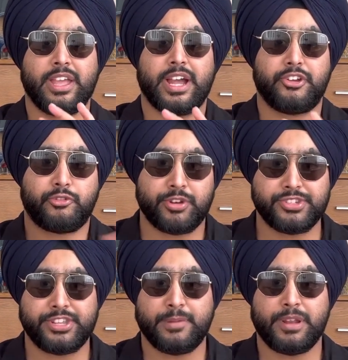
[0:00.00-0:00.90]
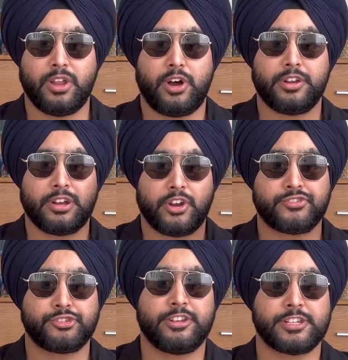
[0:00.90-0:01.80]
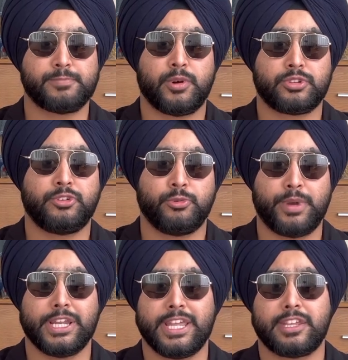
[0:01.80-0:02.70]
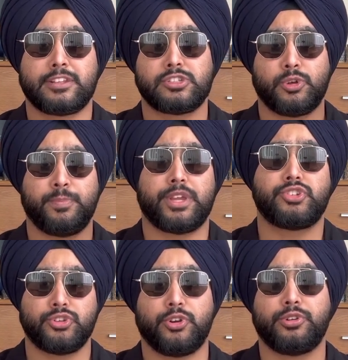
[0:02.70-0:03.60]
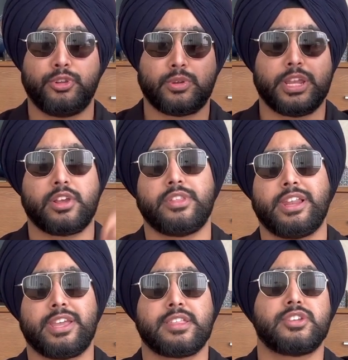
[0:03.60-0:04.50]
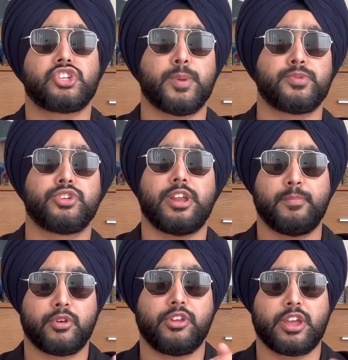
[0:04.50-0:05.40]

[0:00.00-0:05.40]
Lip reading: I trust them a lot. A lot of students have booked through my link. So make sure you click on the link in the description and book your